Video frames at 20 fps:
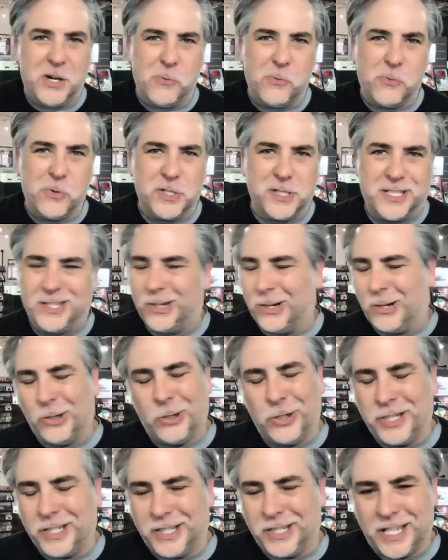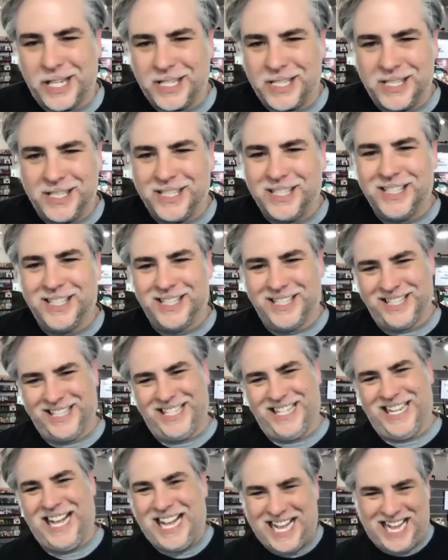And I like it. I like it
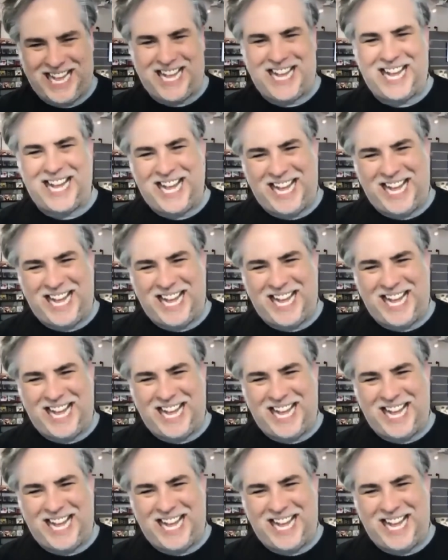that way.